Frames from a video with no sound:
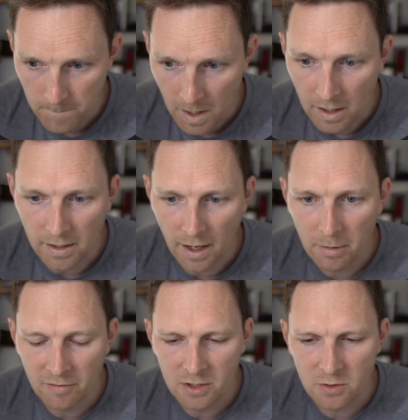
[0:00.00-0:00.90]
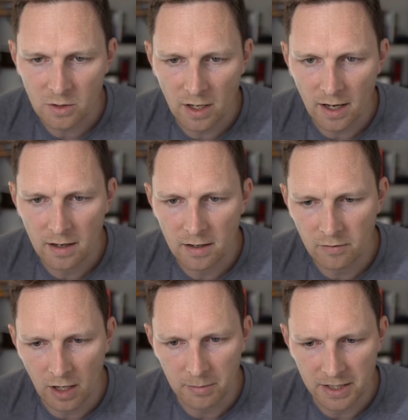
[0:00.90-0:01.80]
And now my virtual
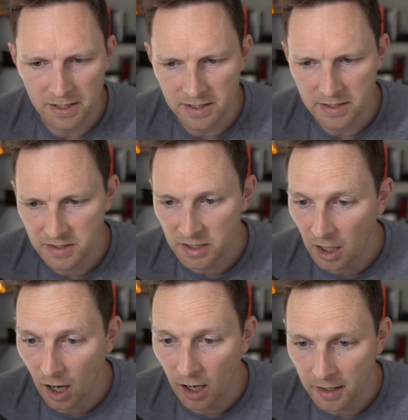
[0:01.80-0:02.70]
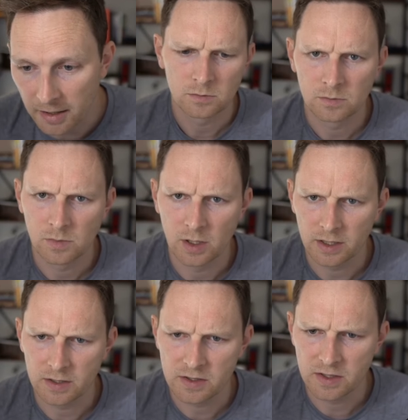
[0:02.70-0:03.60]
environment is gone. You can see